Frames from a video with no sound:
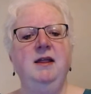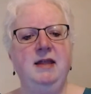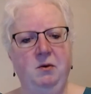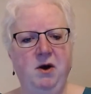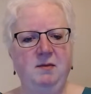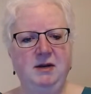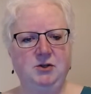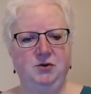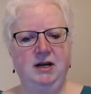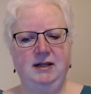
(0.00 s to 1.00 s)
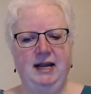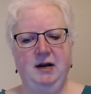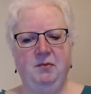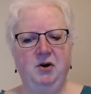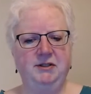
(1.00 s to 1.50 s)
they want to be treated like a
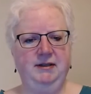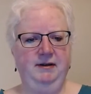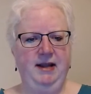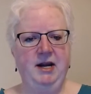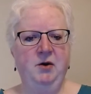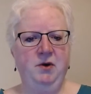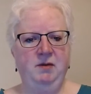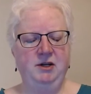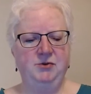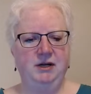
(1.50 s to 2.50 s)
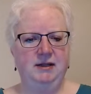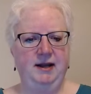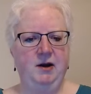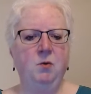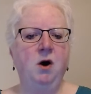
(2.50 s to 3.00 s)
person. They don't want to be treated
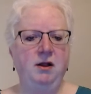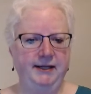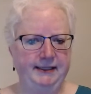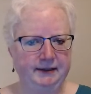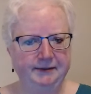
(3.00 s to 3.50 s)
like a wallet.